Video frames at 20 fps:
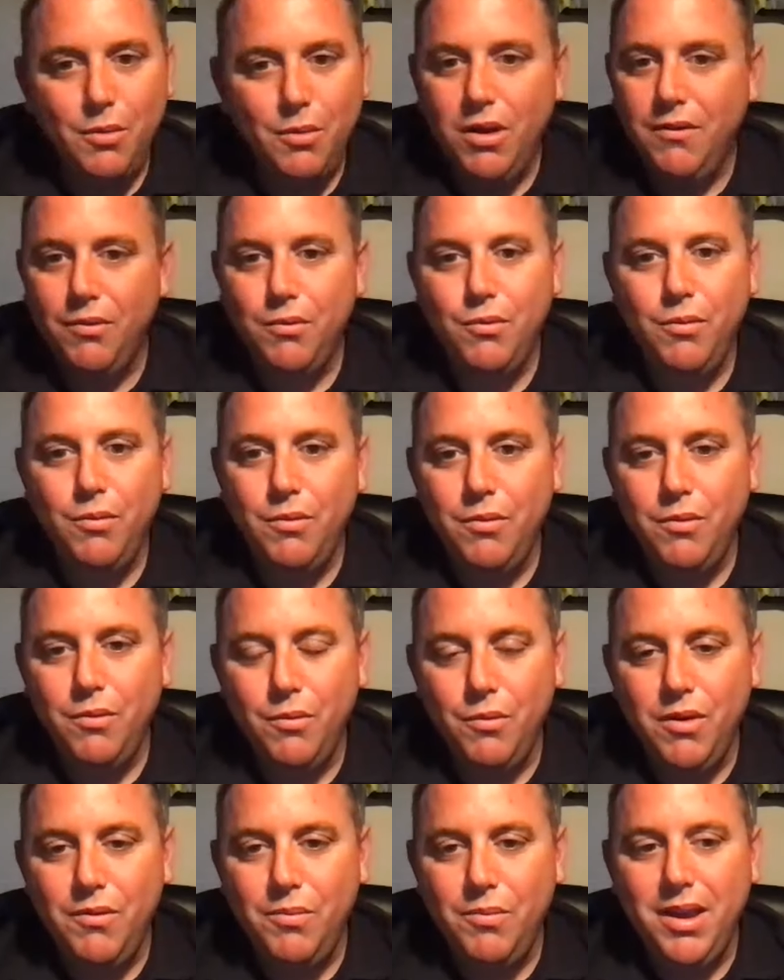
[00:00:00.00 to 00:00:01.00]
You know, we've
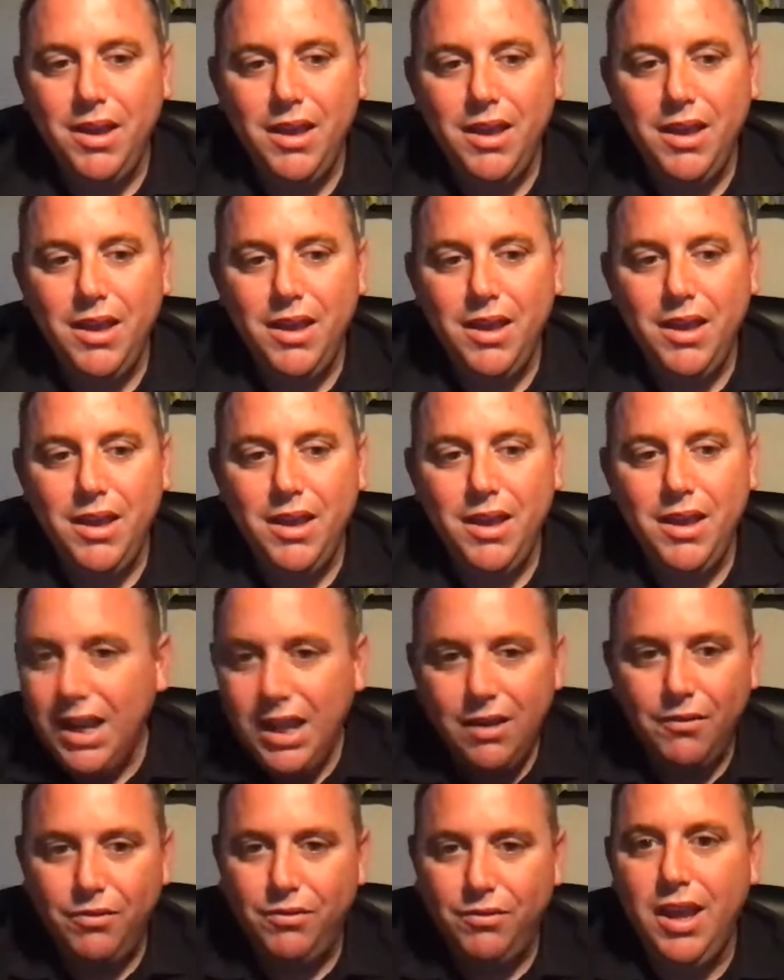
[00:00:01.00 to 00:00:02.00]
we've been giving you
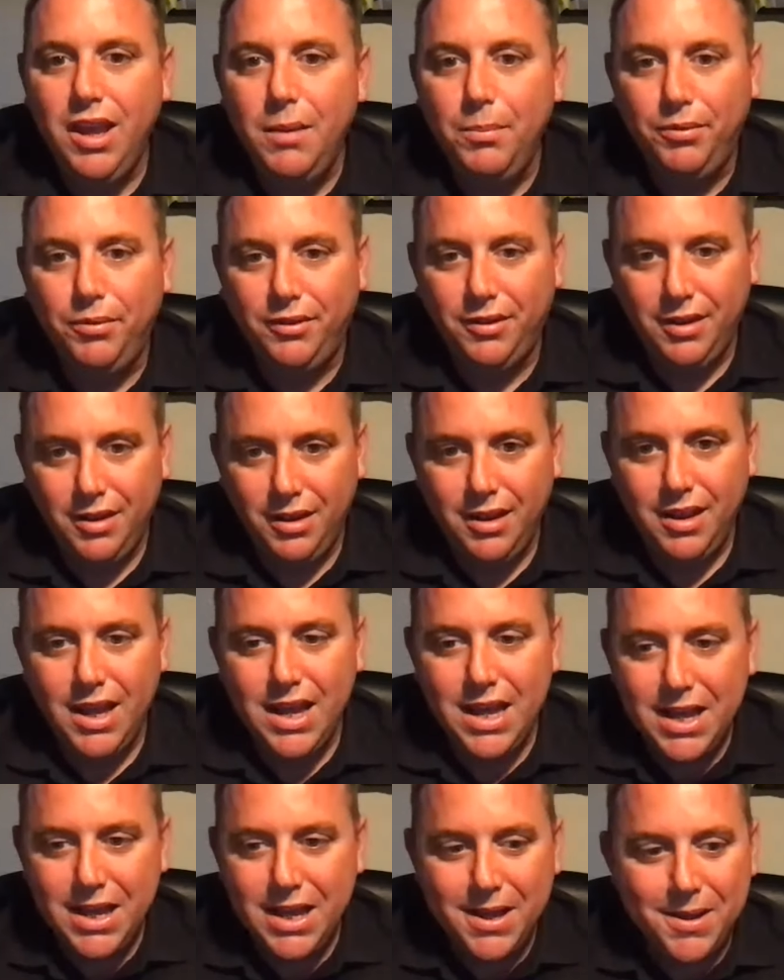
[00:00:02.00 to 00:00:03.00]
plenty of tips
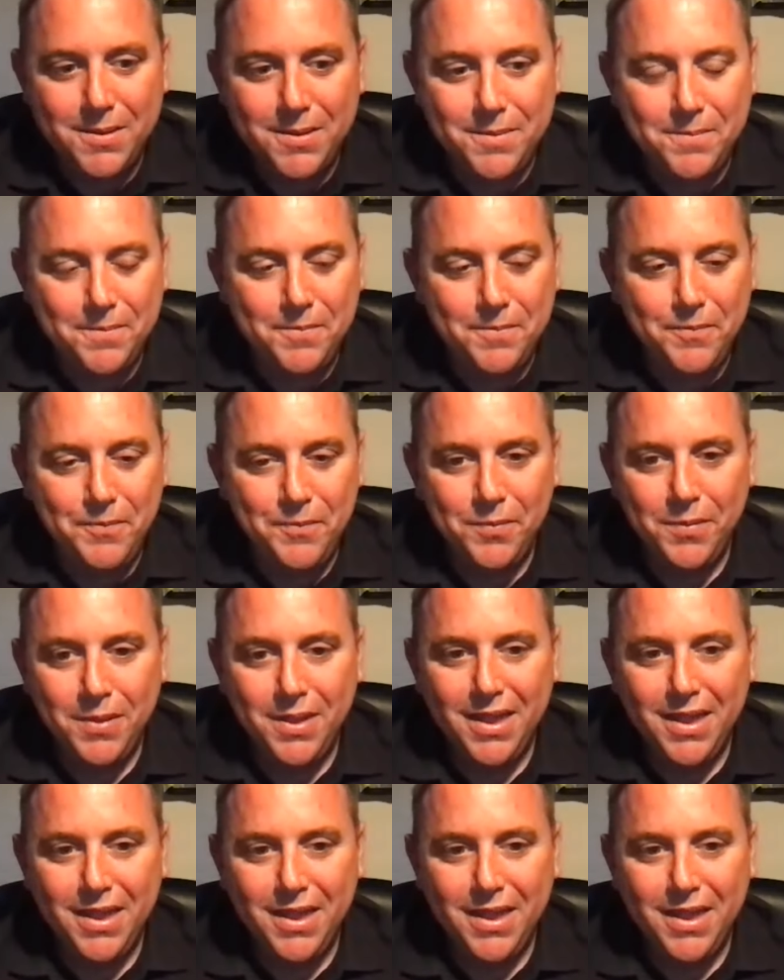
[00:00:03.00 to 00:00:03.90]
um,